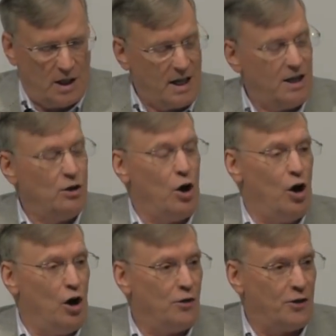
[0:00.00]
in
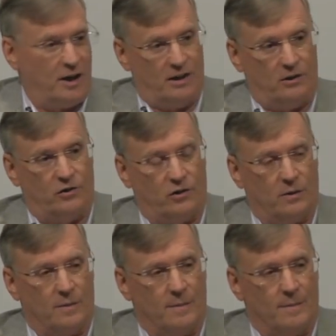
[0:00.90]
all things,
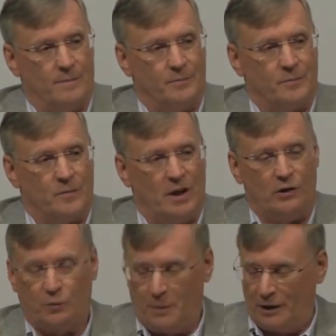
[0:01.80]

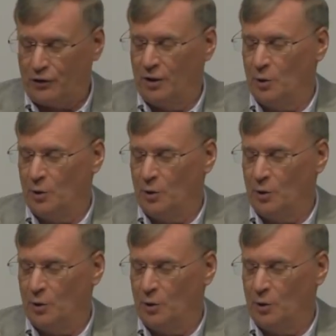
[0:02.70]
especially